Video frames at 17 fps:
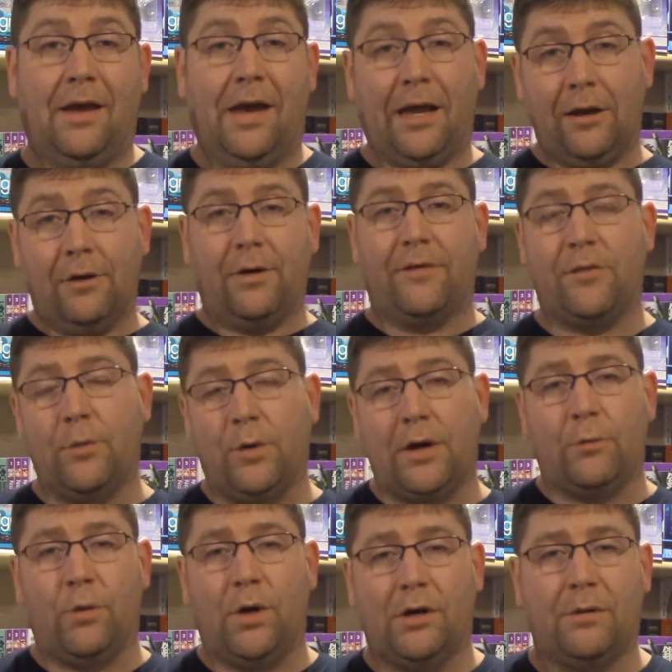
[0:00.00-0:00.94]
Hello
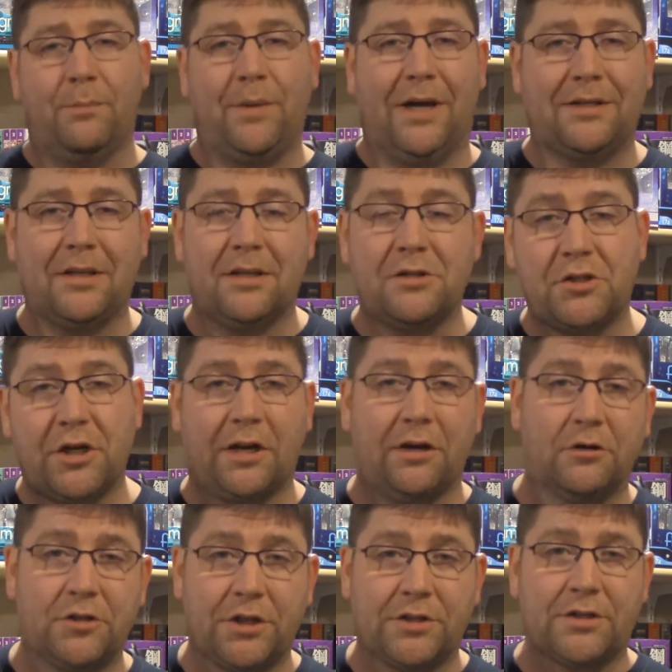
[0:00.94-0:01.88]
everyone and welcome back to the
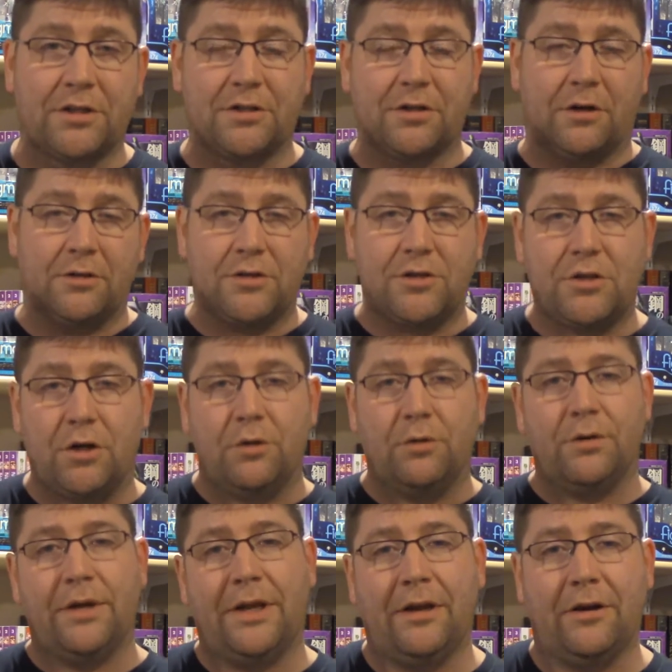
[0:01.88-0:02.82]
channel.
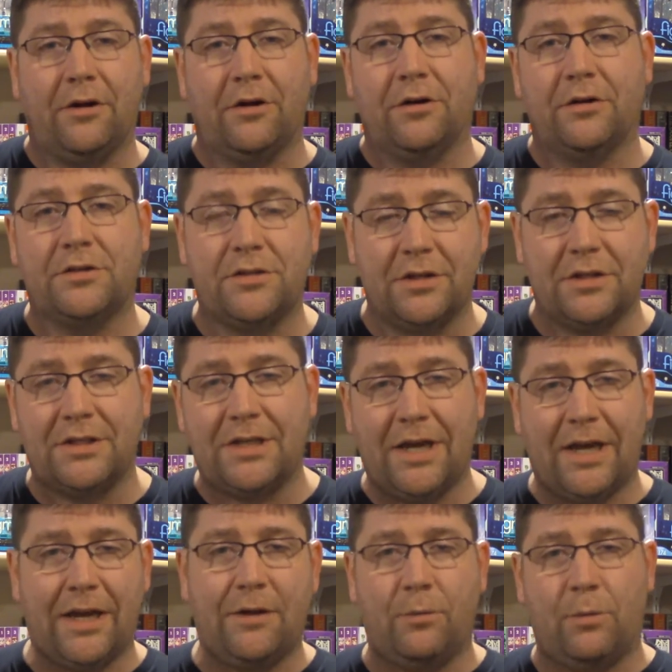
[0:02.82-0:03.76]
JustusRStone here
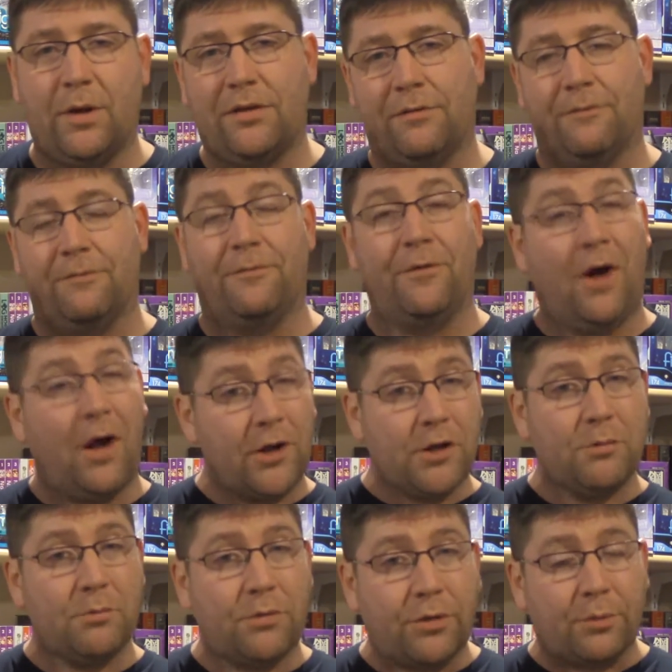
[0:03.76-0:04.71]
today with
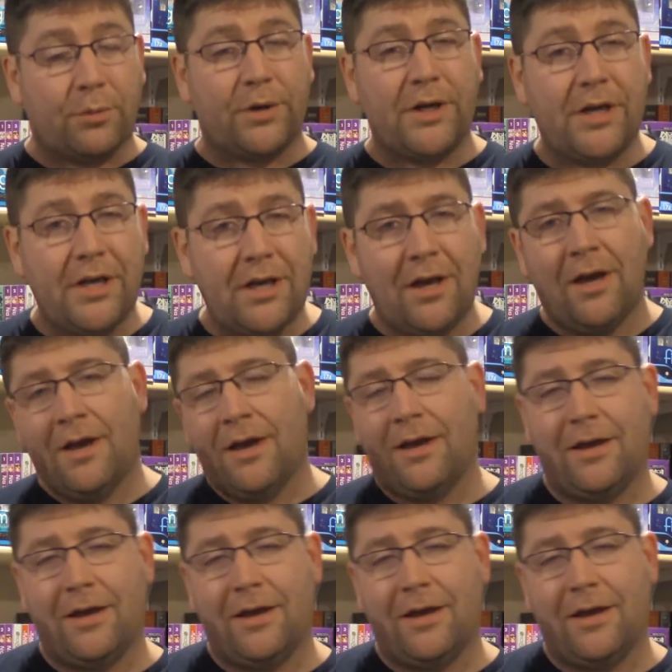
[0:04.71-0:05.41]
Volume 3